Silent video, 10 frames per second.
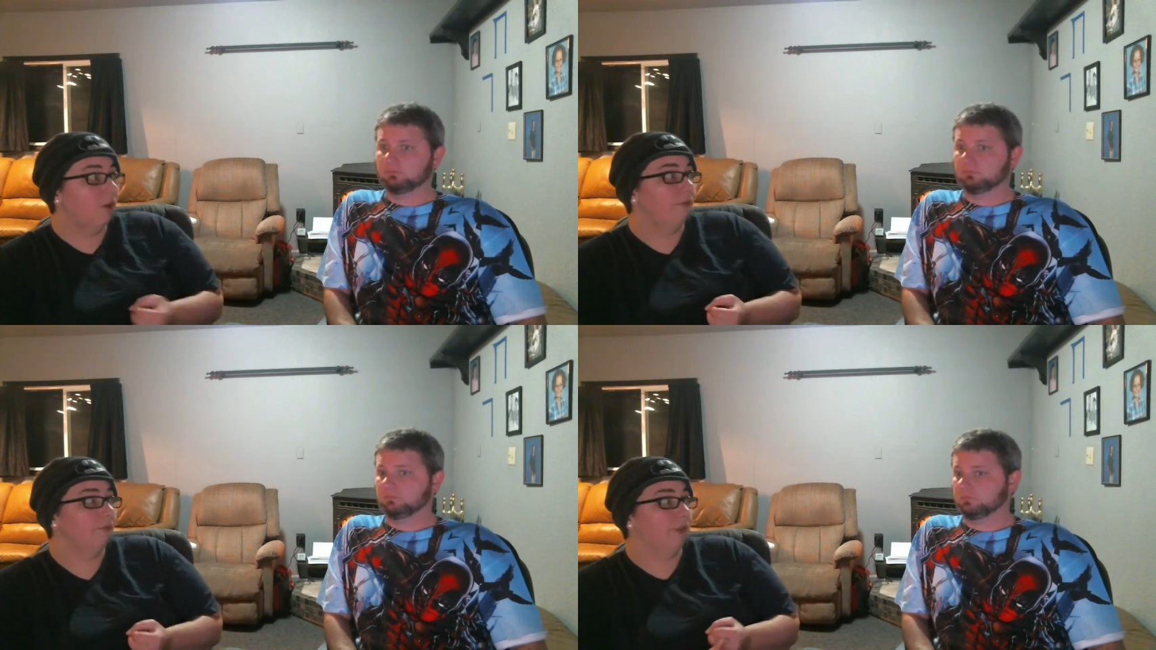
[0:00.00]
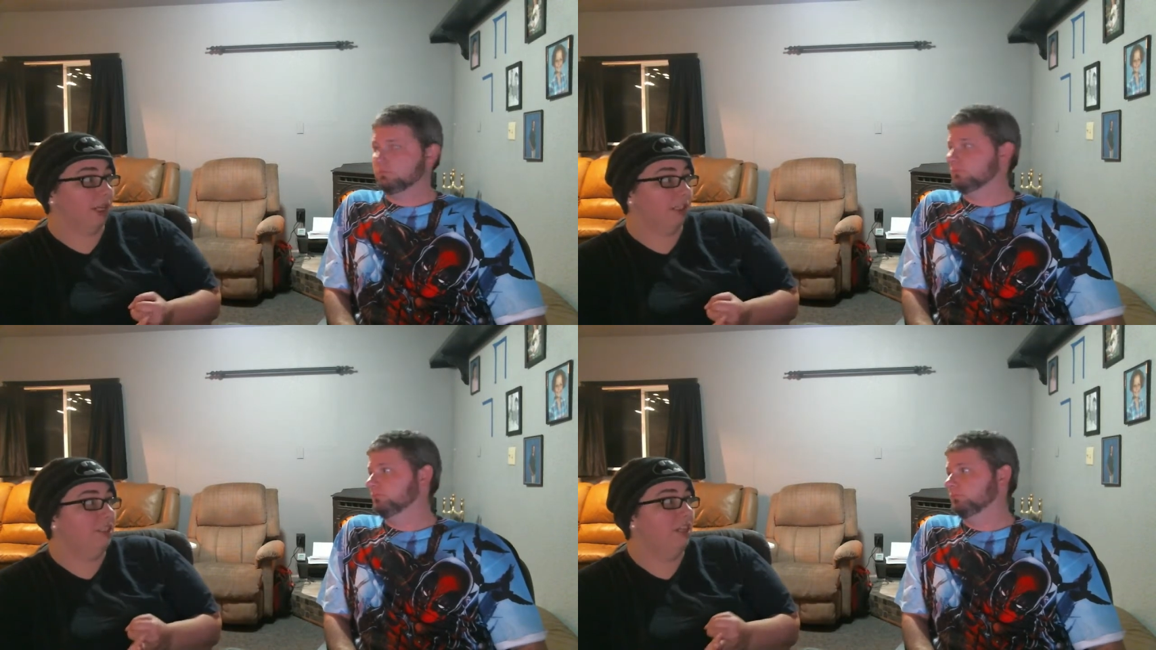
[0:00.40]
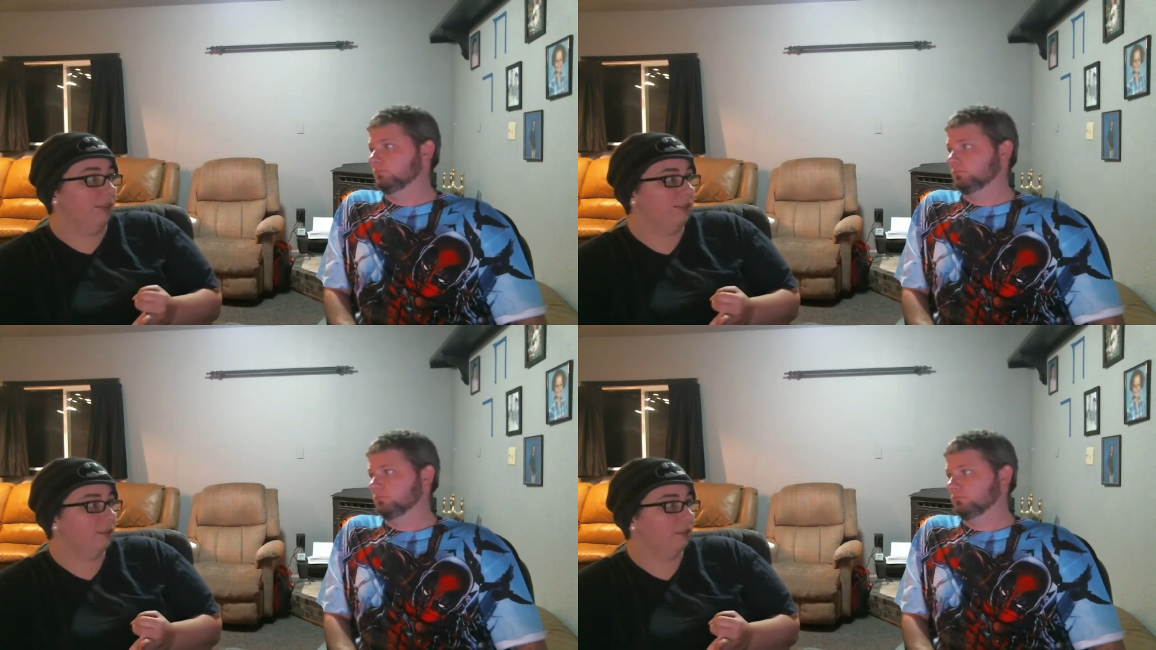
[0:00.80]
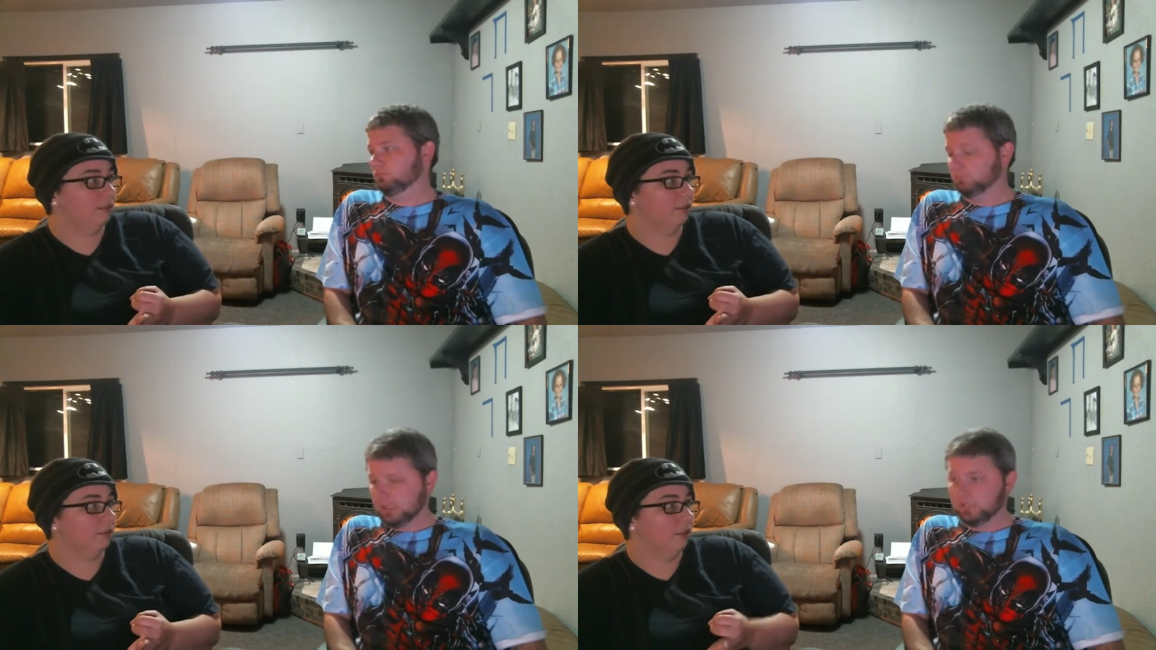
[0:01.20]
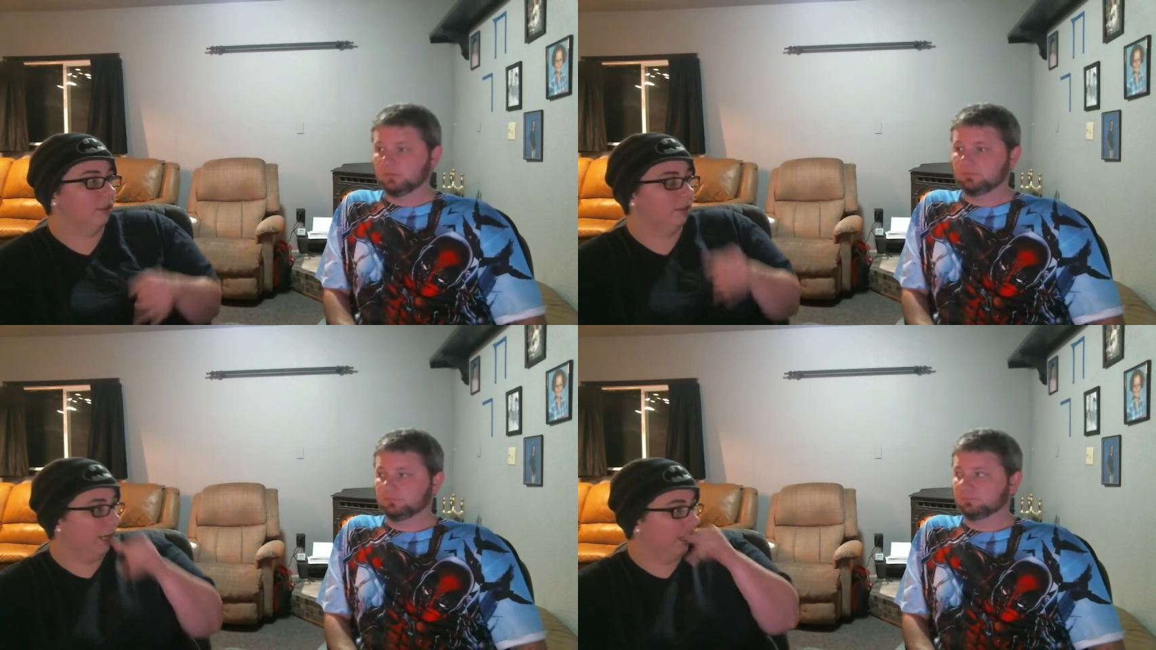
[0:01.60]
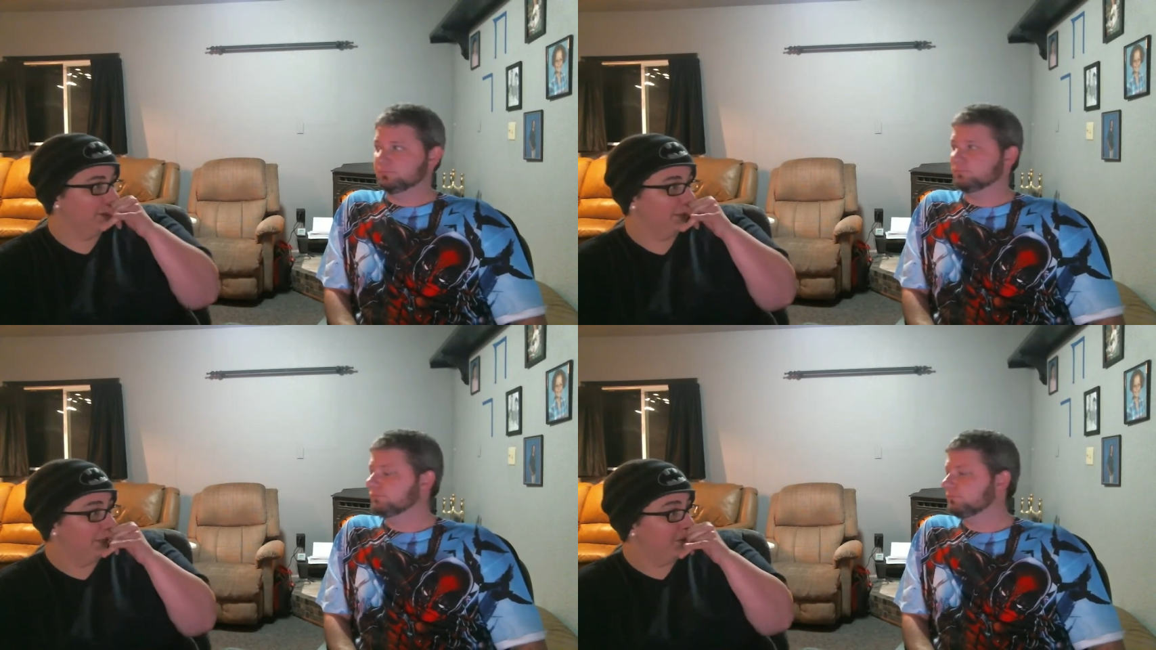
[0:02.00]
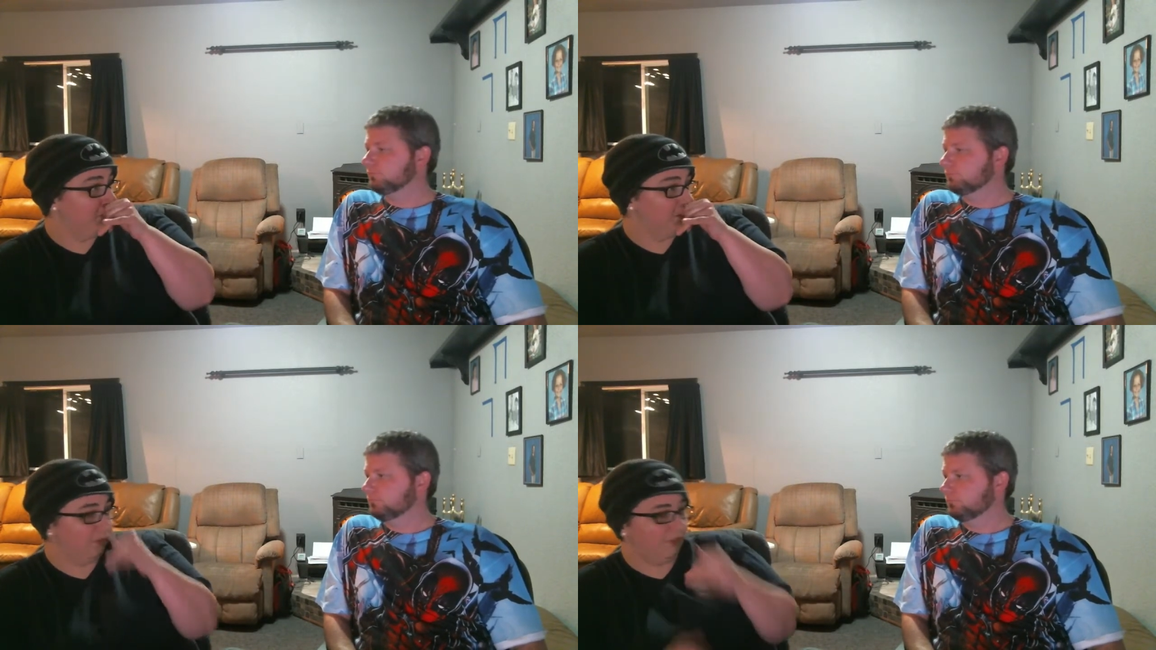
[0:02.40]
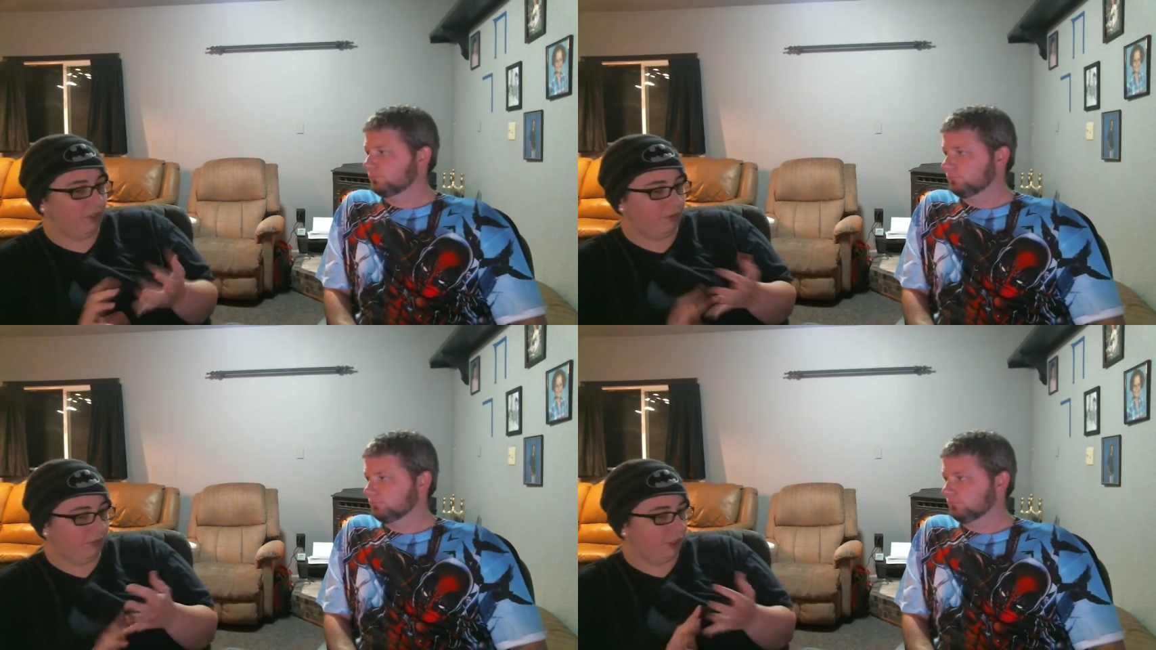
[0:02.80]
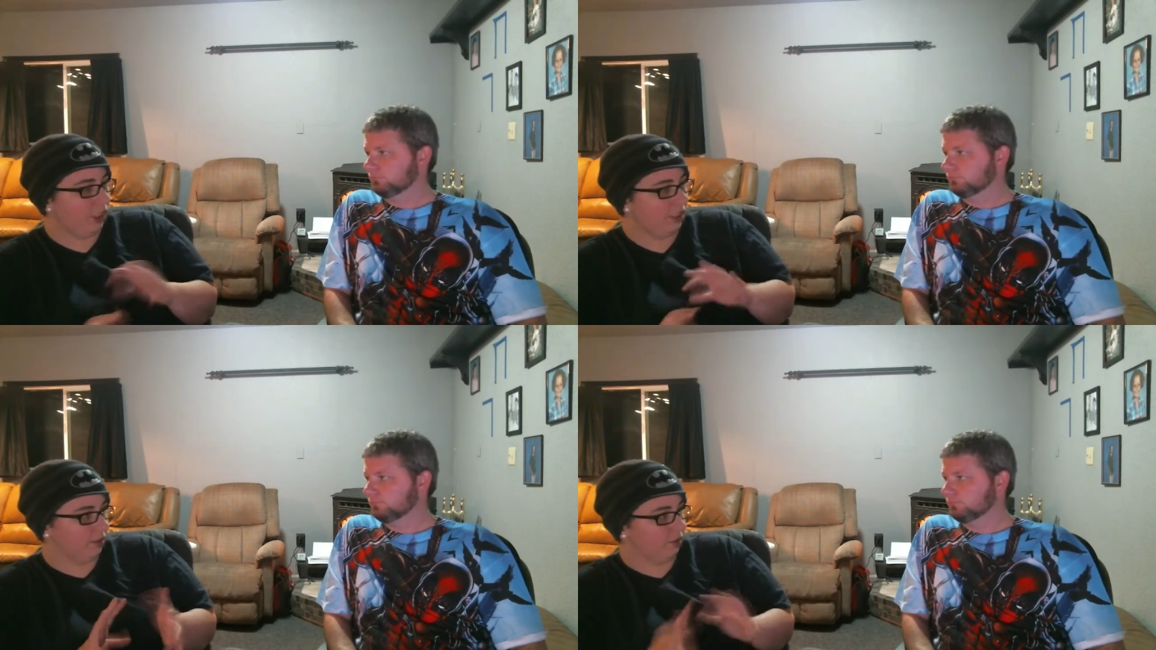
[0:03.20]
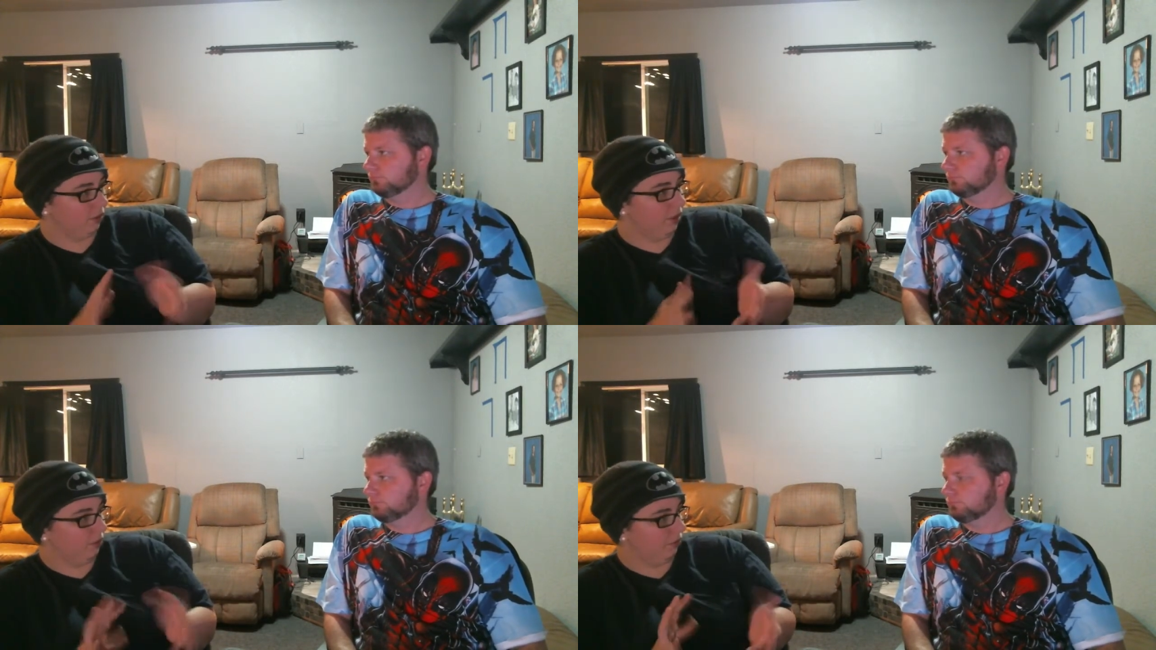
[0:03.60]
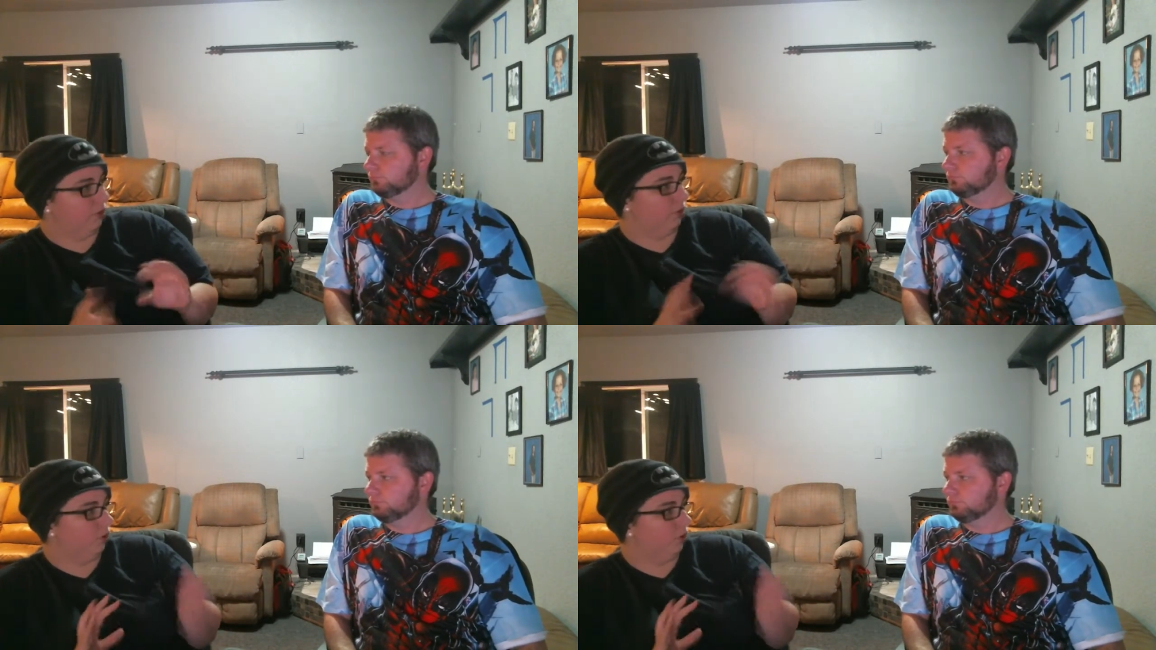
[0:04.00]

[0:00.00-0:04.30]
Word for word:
Speaker 1: Fucking nuts. Yeah. Okay. And there's a 50 50 chance of, of the whole